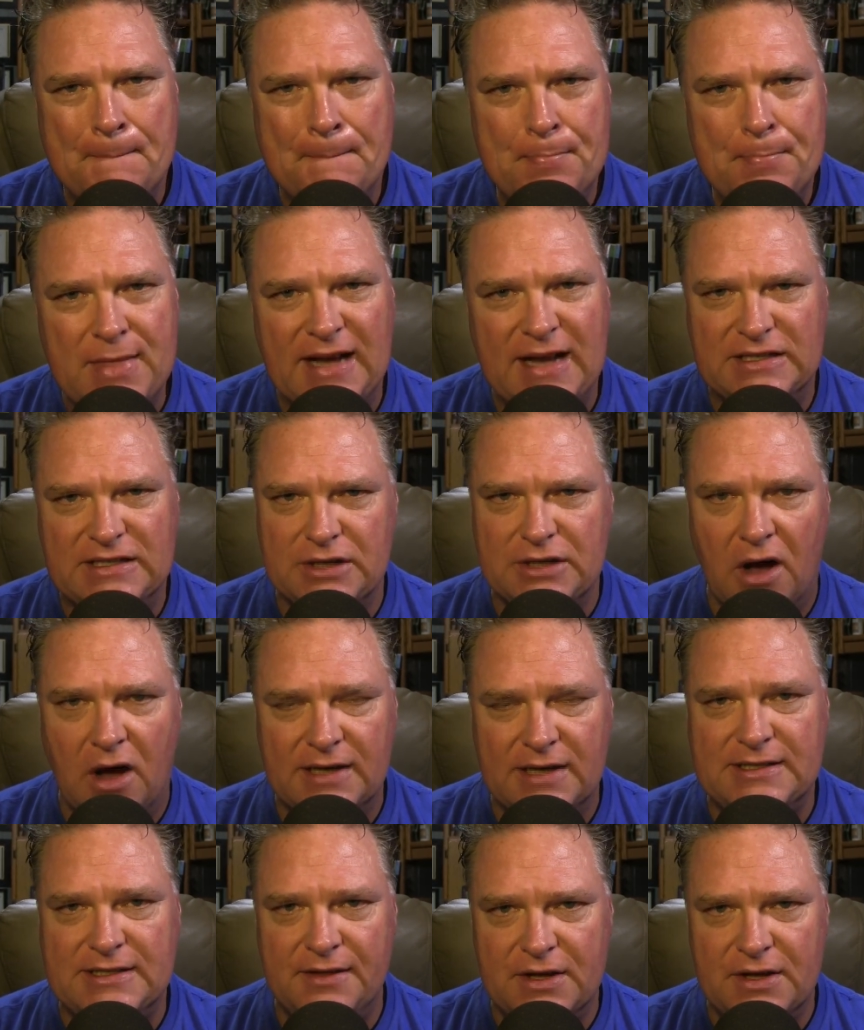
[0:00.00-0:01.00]

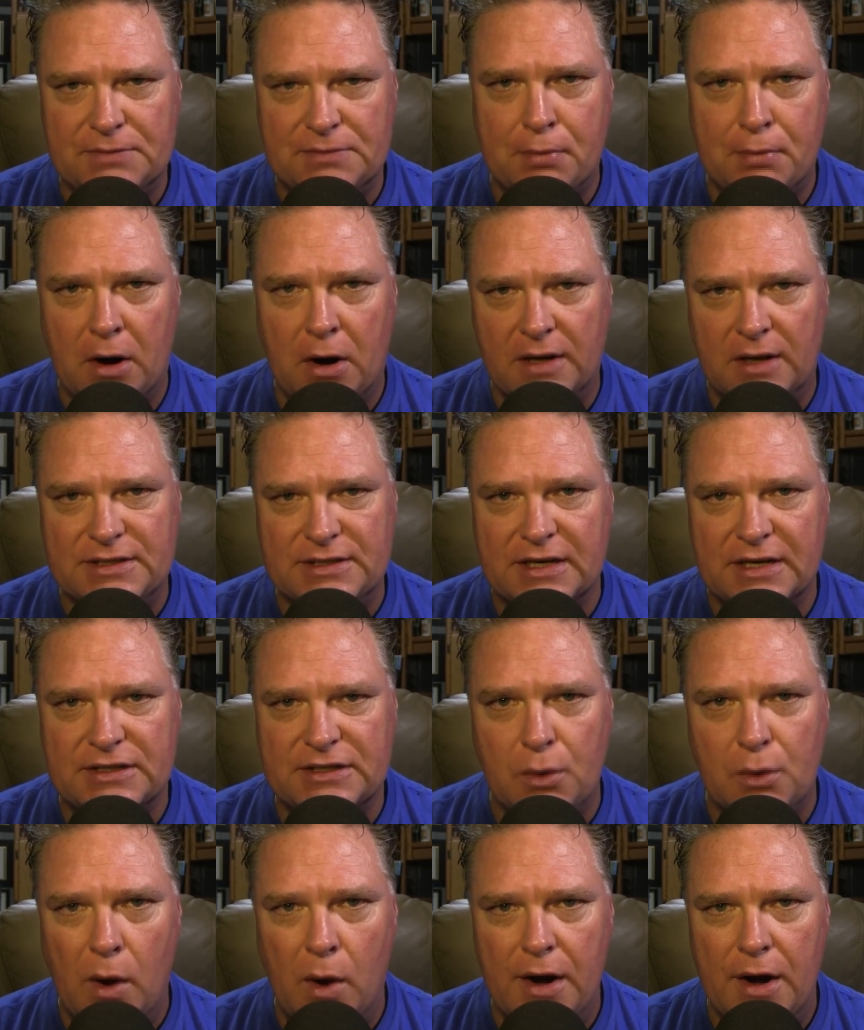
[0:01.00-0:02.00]
exhausted this process
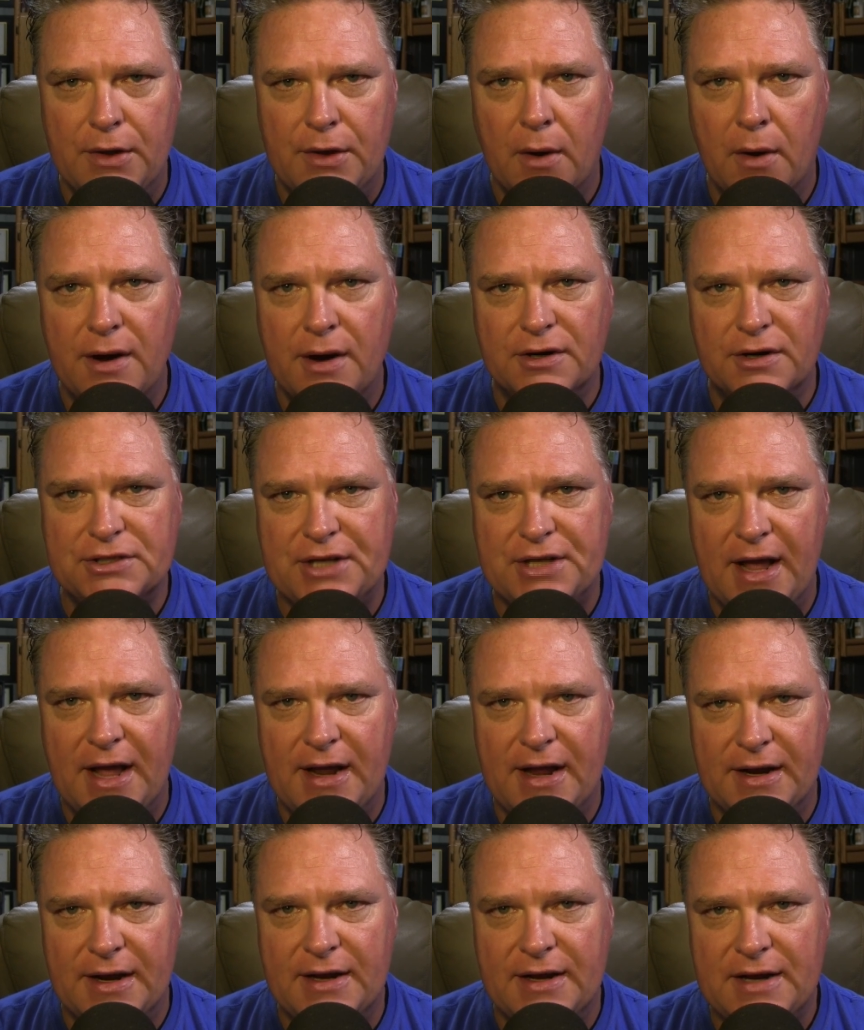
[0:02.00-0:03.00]
to where you
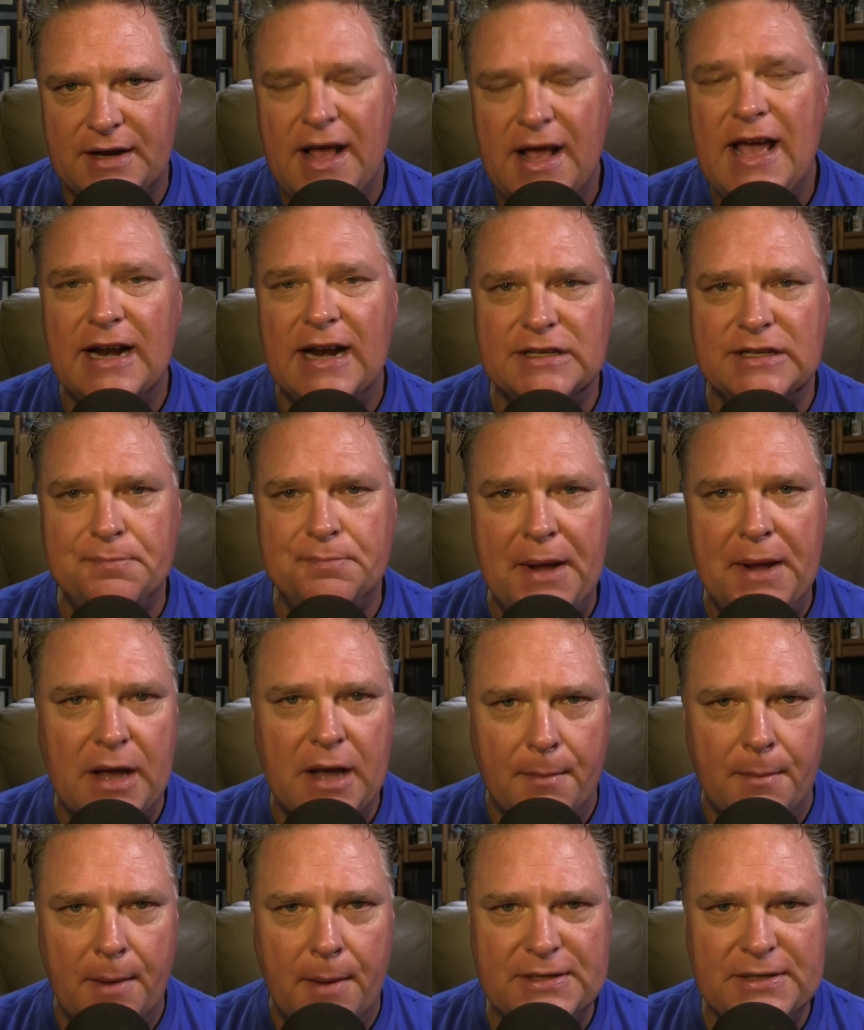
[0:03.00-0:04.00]
understand it and it's
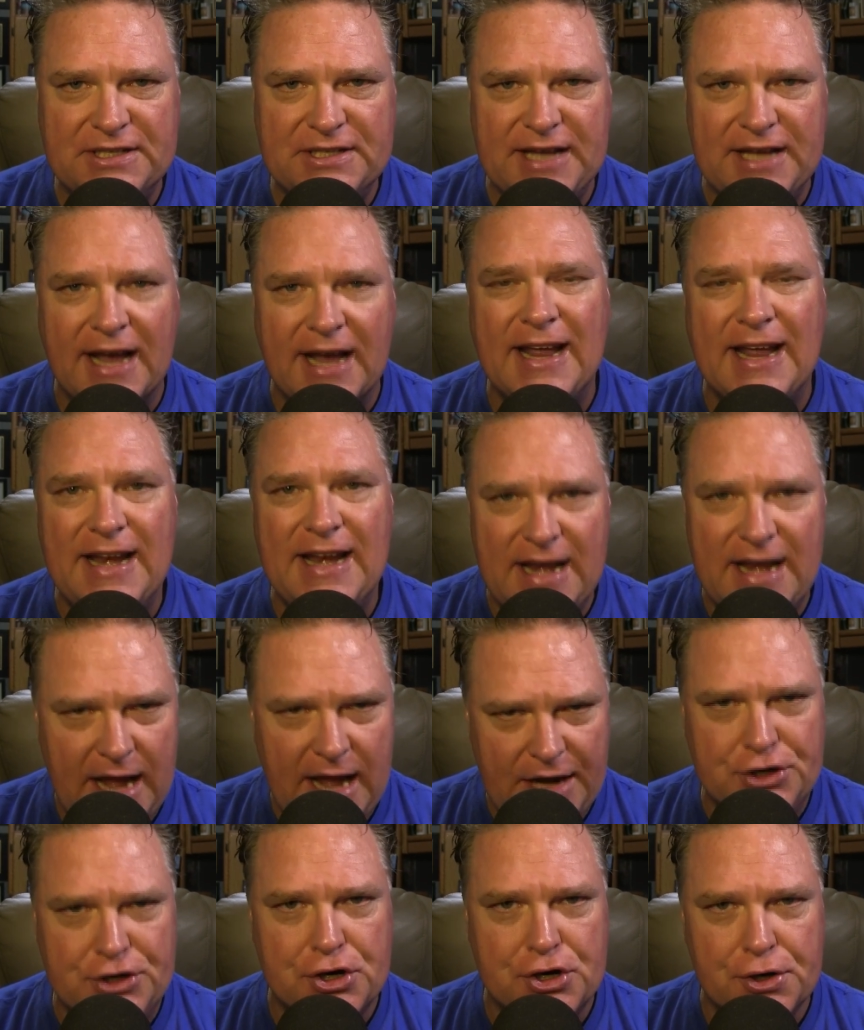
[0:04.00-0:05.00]
become a second
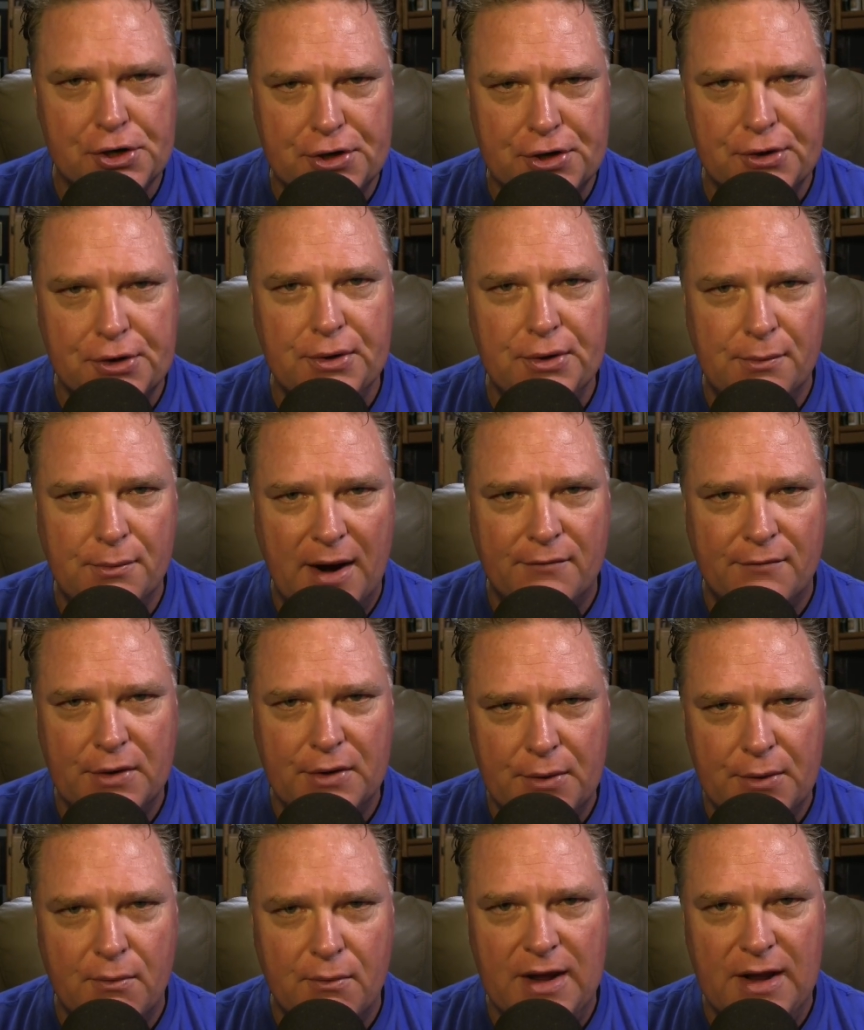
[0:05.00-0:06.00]
nature to you whenever
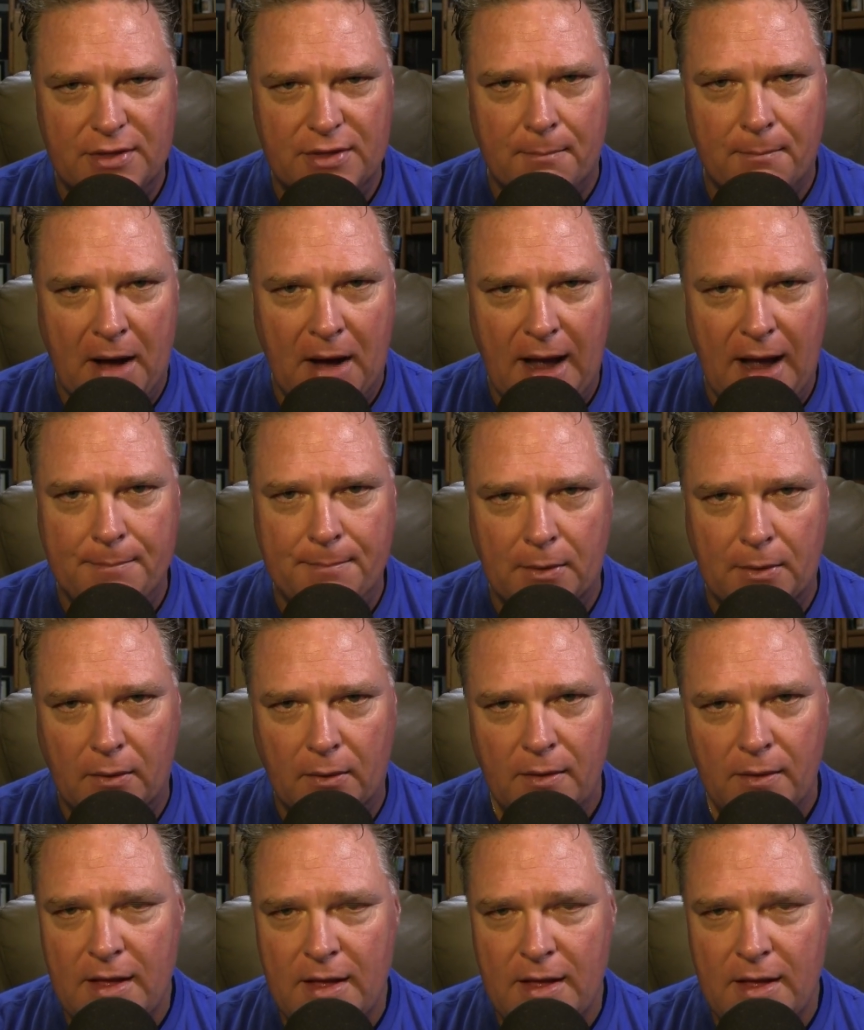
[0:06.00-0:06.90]
you read the Bible.